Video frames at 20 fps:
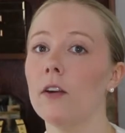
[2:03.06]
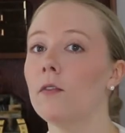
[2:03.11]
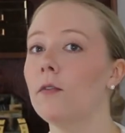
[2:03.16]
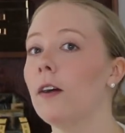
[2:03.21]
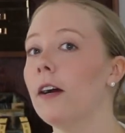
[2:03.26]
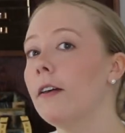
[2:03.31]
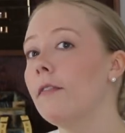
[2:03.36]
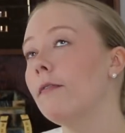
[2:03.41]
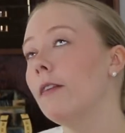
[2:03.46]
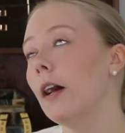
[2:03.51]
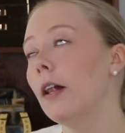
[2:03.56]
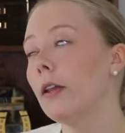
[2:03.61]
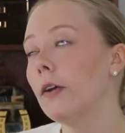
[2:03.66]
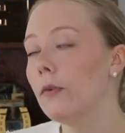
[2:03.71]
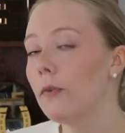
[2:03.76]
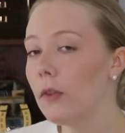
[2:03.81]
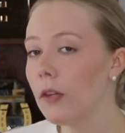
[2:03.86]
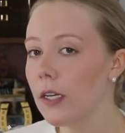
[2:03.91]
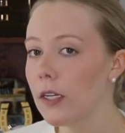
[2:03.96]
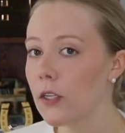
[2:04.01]
that if I
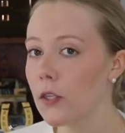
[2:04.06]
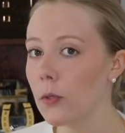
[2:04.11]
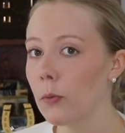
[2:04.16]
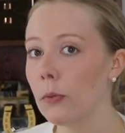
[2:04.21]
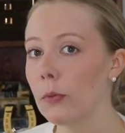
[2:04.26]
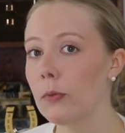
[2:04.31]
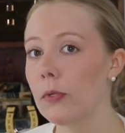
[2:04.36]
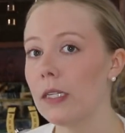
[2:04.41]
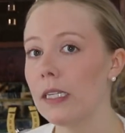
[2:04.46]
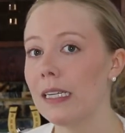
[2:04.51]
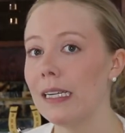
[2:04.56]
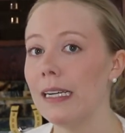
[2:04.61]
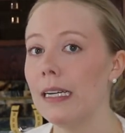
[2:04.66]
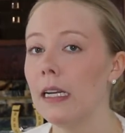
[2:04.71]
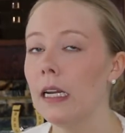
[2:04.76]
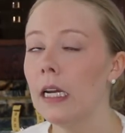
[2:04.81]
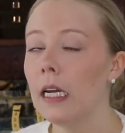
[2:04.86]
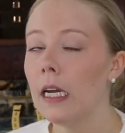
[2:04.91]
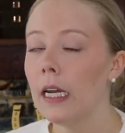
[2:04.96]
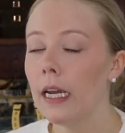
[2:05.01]
follow this
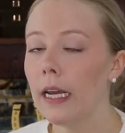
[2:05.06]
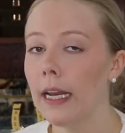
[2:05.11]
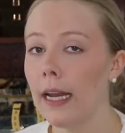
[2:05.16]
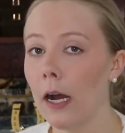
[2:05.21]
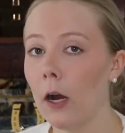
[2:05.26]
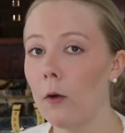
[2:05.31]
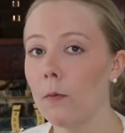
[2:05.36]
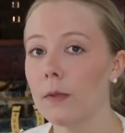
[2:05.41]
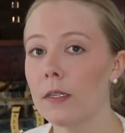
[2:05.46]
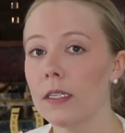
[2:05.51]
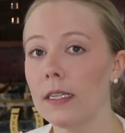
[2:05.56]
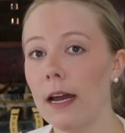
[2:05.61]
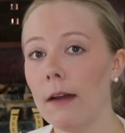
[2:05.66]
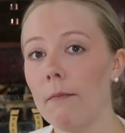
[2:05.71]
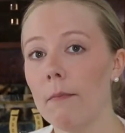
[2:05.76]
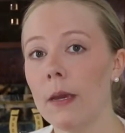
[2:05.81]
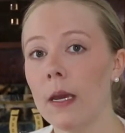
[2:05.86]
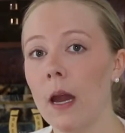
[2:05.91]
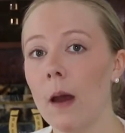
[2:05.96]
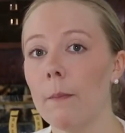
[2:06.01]
routine, it helps
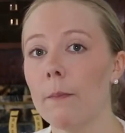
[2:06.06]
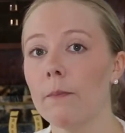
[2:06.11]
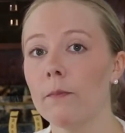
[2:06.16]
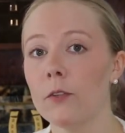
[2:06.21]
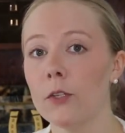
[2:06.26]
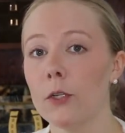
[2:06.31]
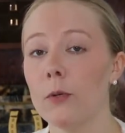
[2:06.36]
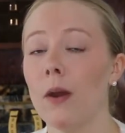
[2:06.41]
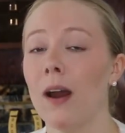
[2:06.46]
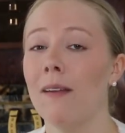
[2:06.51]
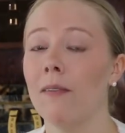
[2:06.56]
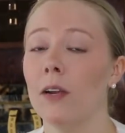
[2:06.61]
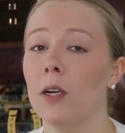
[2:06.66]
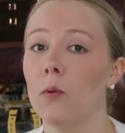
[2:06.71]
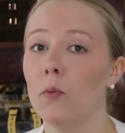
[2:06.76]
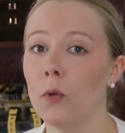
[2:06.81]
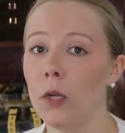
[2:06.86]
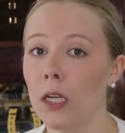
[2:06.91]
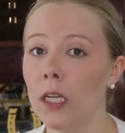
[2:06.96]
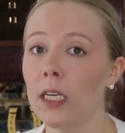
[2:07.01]
set me up to have
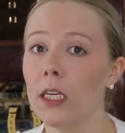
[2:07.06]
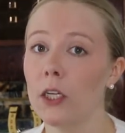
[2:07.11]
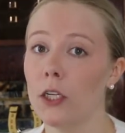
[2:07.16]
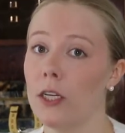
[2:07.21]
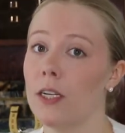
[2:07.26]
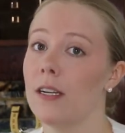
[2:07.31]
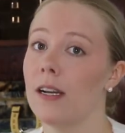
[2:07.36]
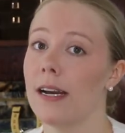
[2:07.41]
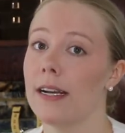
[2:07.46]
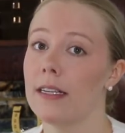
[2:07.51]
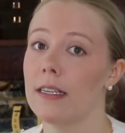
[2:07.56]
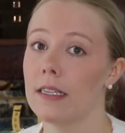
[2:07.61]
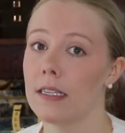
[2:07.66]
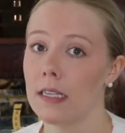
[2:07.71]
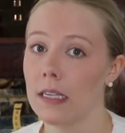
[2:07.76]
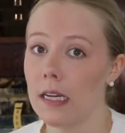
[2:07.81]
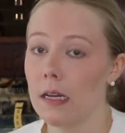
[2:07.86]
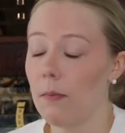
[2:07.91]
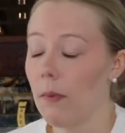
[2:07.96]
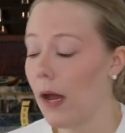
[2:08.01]
a really good night's
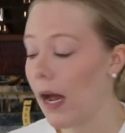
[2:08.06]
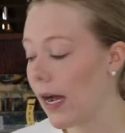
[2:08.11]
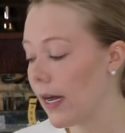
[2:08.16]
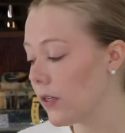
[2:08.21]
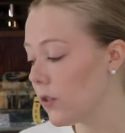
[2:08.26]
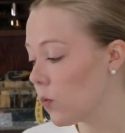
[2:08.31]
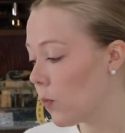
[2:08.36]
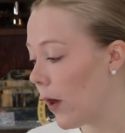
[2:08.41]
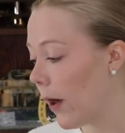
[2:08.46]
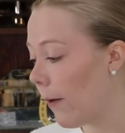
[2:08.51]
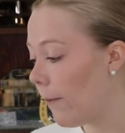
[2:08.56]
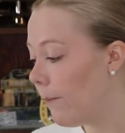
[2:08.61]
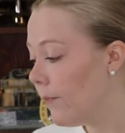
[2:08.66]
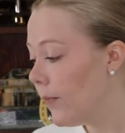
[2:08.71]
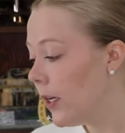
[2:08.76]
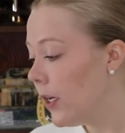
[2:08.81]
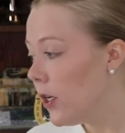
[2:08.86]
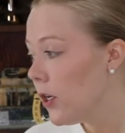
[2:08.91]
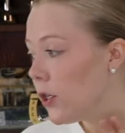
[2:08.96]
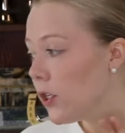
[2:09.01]
sleep as well.
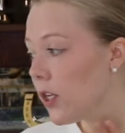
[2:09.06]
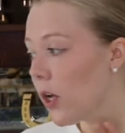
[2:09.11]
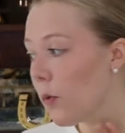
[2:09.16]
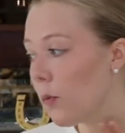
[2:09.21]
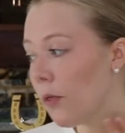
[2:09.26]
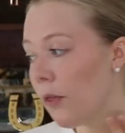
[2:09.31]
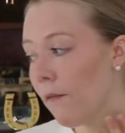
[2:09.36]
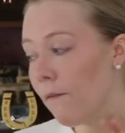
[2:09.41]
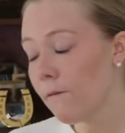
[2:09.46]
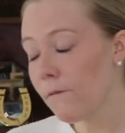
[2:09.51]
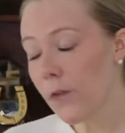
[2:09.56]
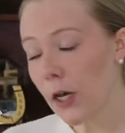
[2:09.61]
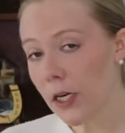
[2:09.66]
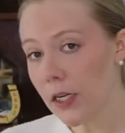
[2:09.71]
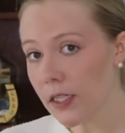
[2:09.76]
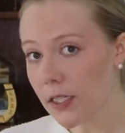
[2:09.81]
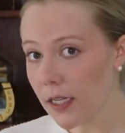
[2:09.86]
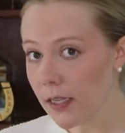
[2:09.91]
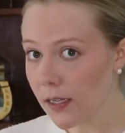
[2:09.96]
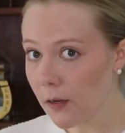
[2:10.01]
So the
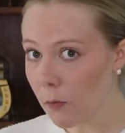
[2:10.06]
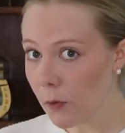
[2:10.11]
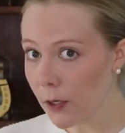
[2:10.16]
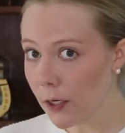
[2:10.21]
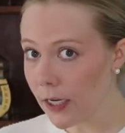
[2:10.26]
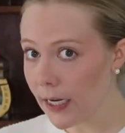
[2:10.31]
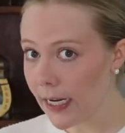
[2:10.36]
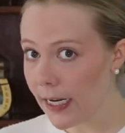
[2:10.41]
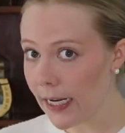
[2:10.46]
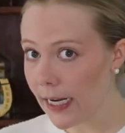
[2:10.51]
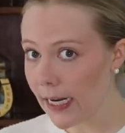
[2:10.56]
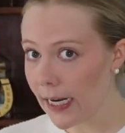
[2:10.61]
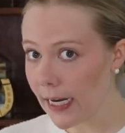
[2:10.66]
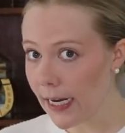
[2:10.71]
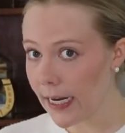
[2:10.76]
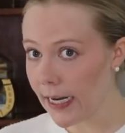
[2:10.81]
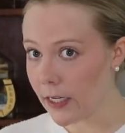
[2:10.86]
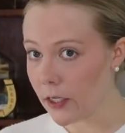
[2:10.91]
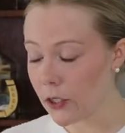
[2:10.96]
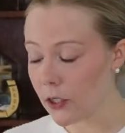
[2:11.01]
first thing that we're going to get
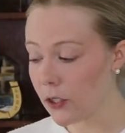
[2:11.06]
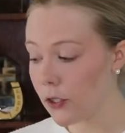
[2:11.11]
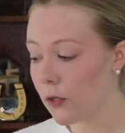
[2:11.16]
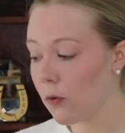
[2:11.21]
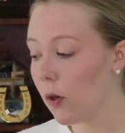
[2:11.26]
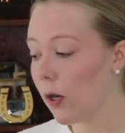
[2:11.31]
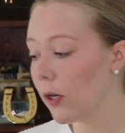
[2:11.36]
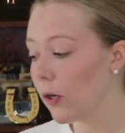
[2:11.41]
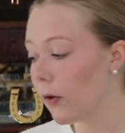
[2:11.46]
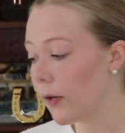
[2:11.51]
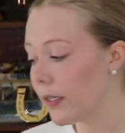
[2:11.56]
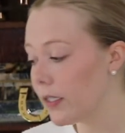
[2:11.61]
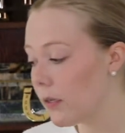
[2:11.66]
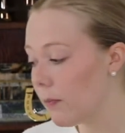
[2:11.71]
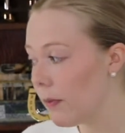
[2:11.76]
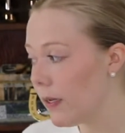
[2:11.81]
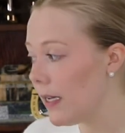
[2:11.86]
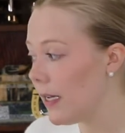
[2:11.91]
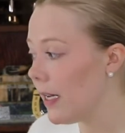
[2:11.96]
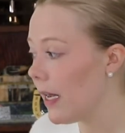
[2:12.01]
into are going
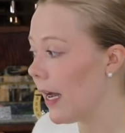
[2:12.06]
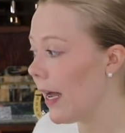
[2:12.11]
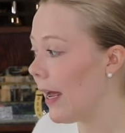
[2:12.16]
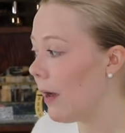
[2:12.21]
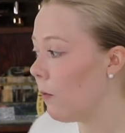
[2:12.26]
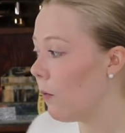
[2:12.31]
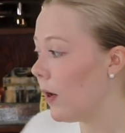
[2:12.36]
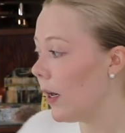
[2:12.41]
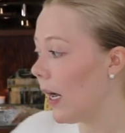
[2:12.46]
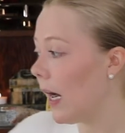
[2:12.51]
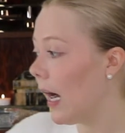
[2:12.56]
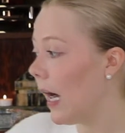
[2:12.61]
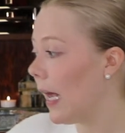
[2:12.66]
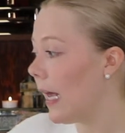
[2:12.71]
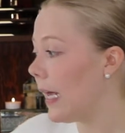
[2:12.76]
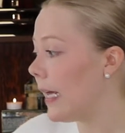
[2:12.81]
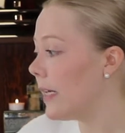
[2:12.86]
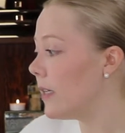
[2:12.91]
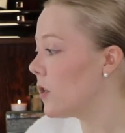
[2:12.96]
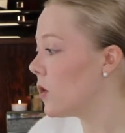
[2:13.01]
to be what
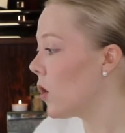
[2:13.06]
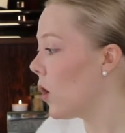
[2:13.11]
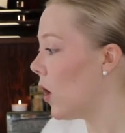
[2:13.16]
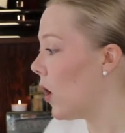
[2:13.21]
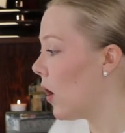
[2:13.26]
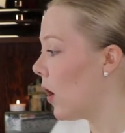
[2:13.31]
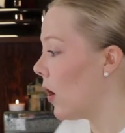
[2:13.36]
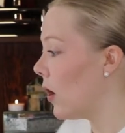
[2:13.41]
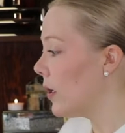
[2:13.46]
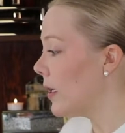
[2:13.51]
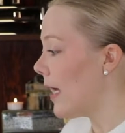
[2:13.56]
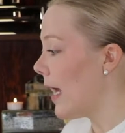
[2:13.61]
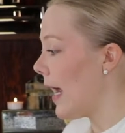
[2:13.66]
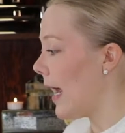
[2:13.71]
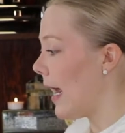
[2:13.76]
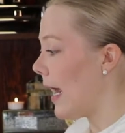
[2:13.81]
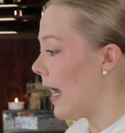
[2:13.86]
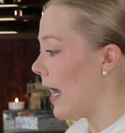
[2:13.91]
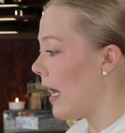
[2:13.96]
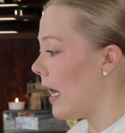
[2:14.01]
is called
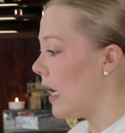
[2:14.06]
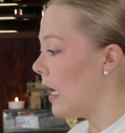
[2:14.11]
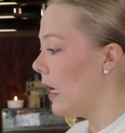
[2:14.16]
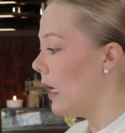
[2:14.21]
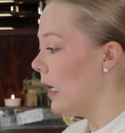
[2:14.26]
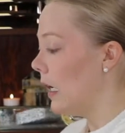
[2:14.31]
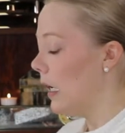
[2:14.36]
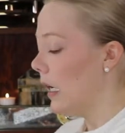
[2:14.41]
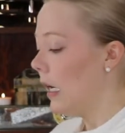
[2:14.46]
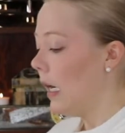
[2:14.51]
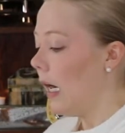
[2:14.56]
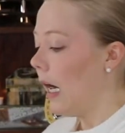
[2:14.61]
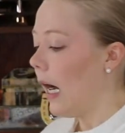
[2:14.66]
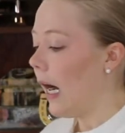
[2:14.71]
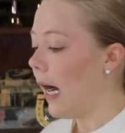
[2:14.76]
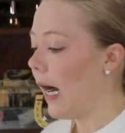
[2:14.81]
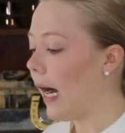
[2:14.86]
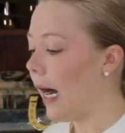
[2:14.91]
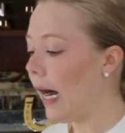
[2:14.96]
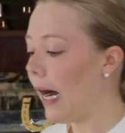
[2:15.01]
a
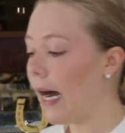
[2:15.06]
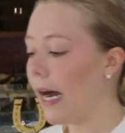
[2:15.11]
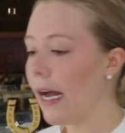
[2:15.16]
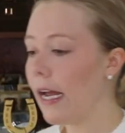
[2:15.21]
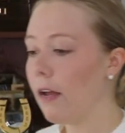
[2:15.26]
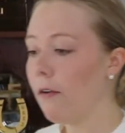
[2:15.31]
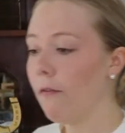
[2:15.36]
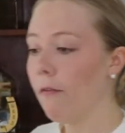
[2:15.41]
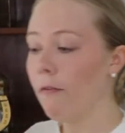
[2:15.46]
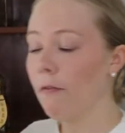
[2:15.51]
high